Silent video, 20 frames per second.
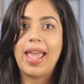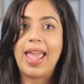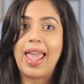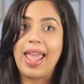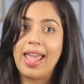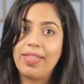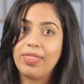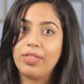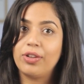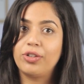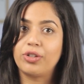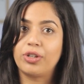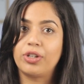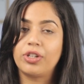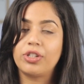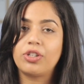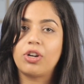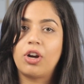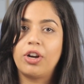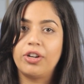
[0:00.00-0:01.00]
and the
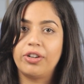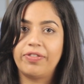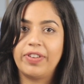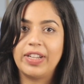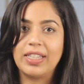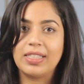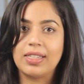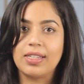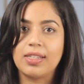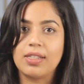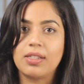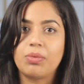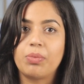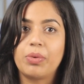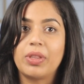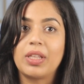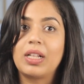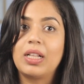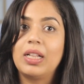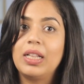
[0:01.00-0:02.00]
dirt on your faces
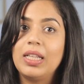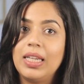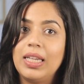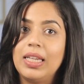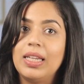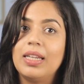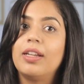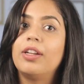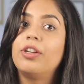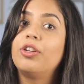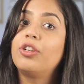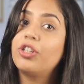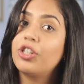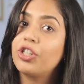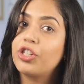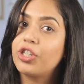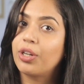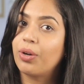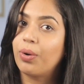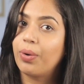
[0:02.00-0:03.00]
with a clean and
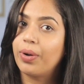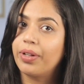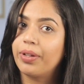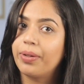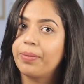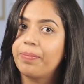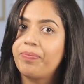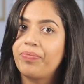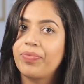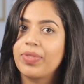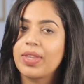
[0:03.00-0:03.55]
nourishing oil.